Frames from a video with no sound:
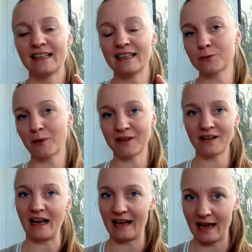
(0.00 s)
This
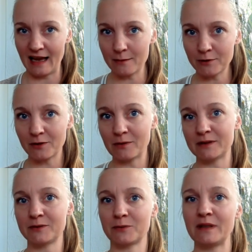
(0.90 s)
one I am
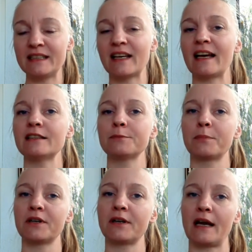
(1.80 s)
going to resize,
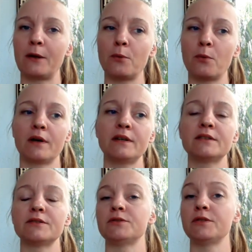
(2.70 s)
but I
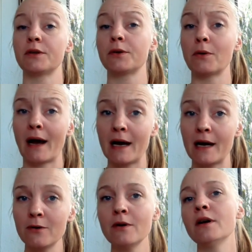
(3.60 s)
wanted to show you
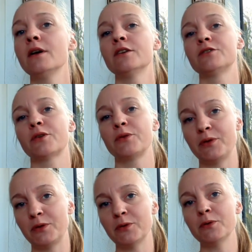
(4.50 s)
how, so
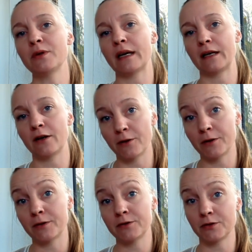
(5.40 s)
you can
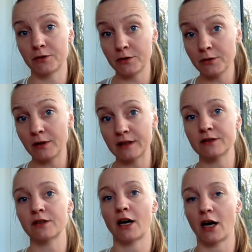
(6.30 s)
learn to do
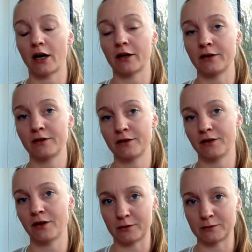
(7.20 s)
this on
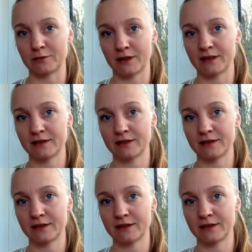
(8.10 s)
your own.